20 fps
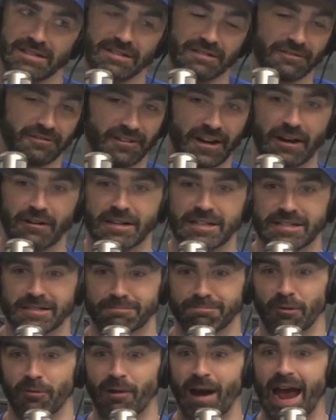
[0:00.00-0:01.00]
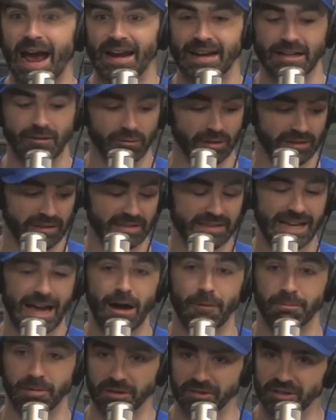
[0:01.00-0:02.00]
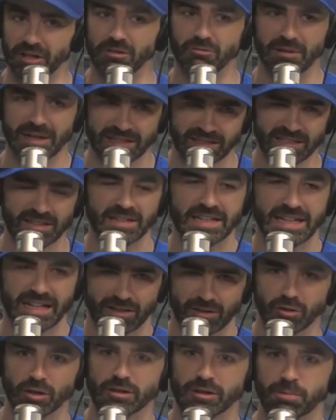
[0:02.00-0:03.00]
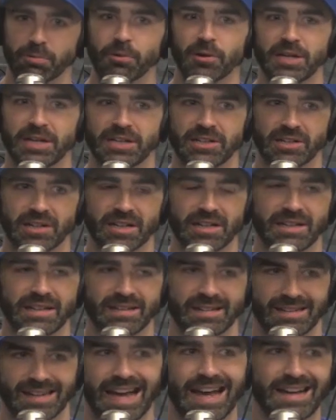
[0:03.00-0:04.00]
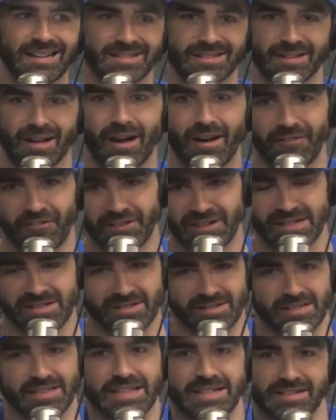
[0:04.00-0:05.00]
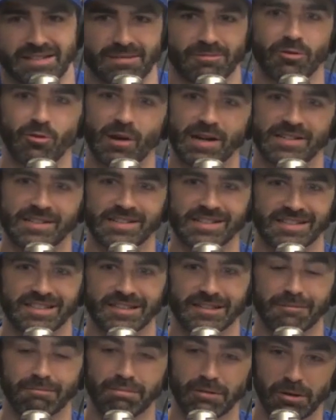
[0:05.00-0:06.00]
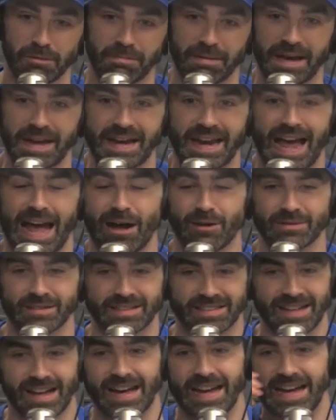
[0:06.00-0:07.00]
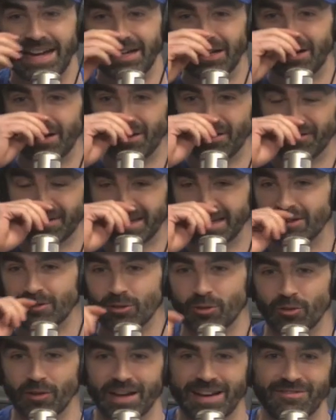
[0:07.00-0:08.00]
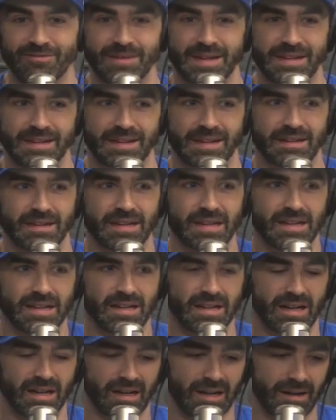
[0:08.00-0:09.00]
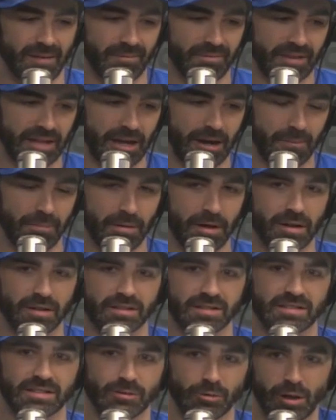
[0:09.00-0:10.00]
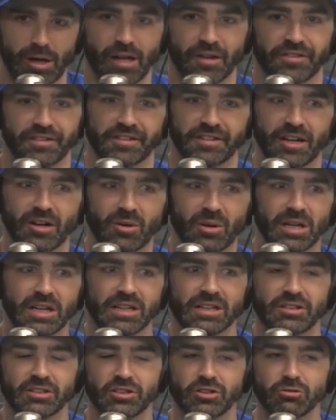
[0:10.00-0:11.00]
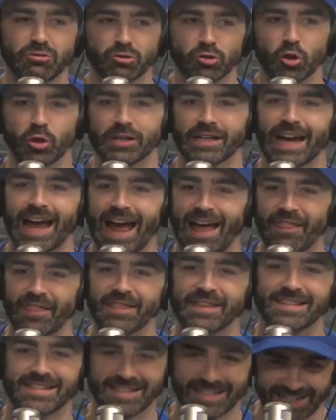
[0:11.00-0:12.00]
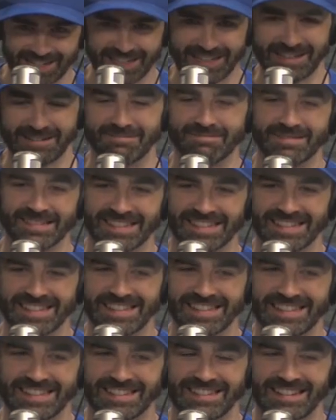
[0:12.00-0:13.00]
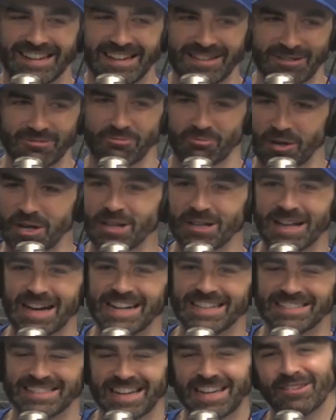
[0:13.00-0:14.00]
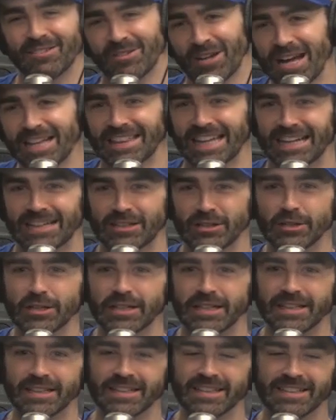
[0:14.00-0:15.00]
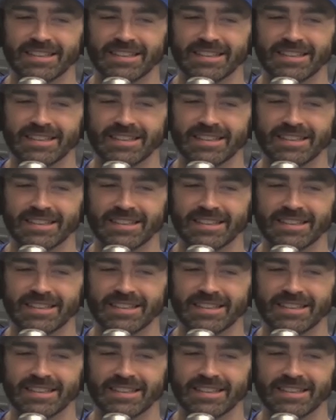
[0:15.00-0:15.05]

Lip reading: very sporadic with its output, though recently it's looked pretty good and has obviously some questions in the bullpen outside of Kendall Graveman and now Paul Sewald. So you look at this team and you realize, yeah, they're not that good,